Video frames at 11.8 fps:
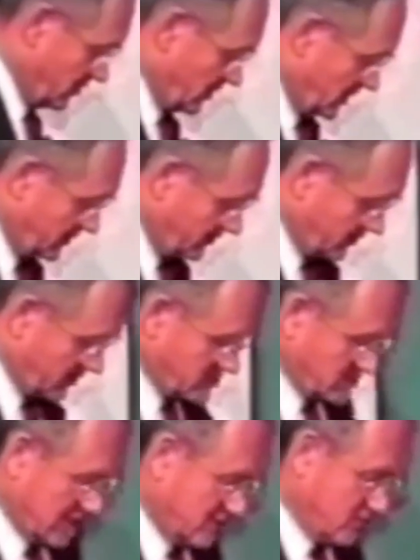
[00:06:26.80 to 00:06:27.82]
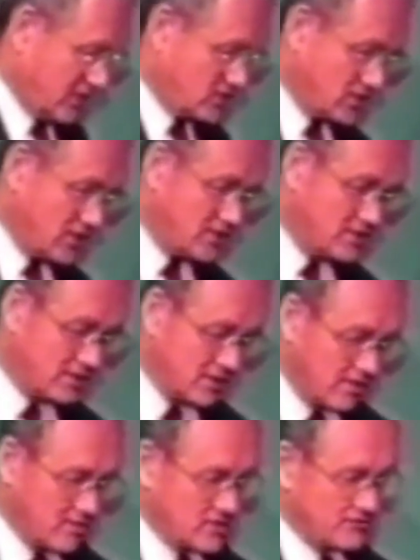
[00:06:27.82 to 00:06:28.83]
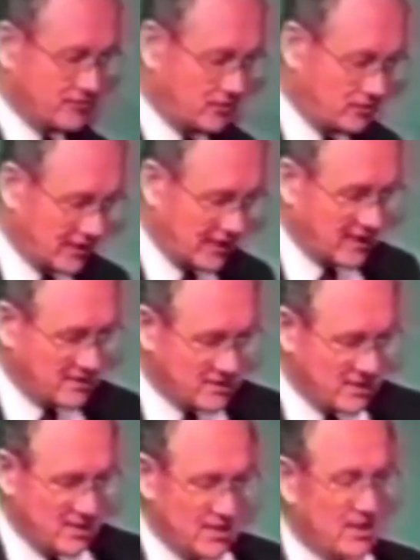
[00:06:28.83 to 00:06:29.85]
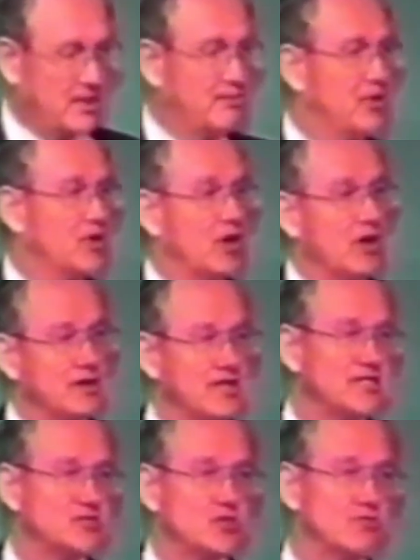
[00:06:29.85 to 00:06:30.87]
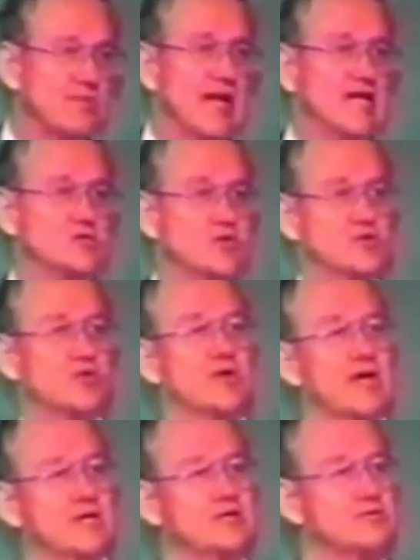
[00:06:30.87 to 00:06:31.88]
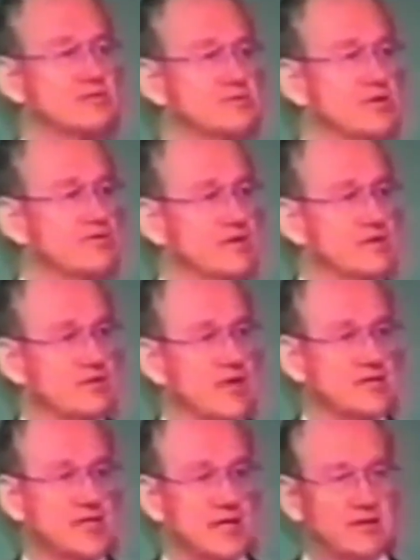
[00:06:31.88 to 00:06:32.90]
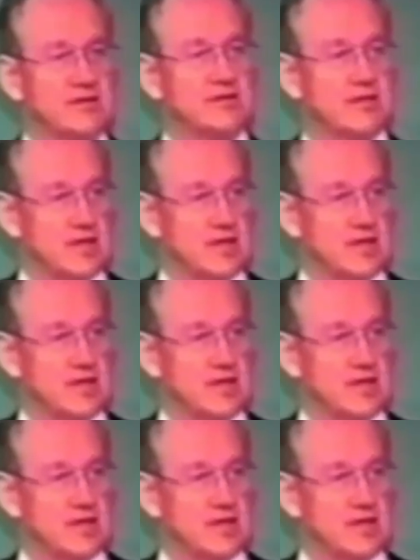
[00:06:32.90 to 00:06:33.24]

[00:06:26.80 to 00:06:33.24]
War I, of course, got Russia into the communist fold and put all the Eastern banks, which were not too subservient to the Rothschild.